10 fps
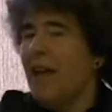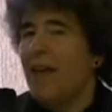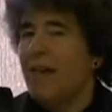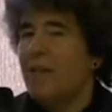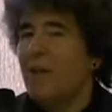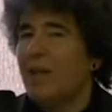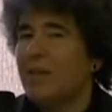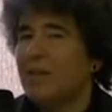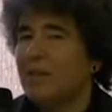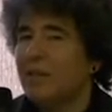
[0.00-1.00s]
It
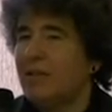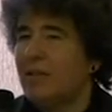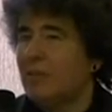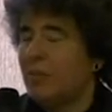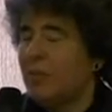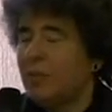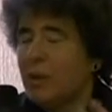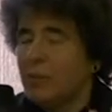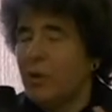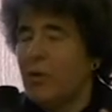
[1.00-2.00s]
makes
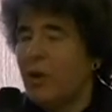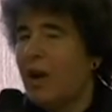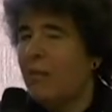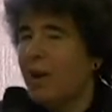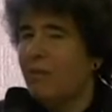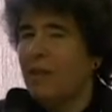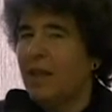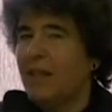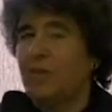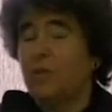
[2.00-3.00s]
the program have a
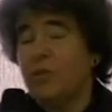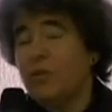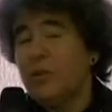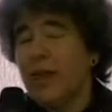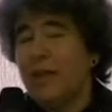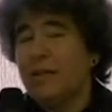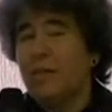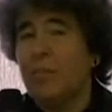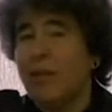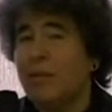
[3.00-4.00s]
lot of
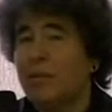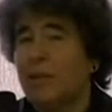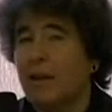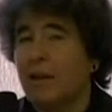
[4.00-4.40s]
enthusiasm, and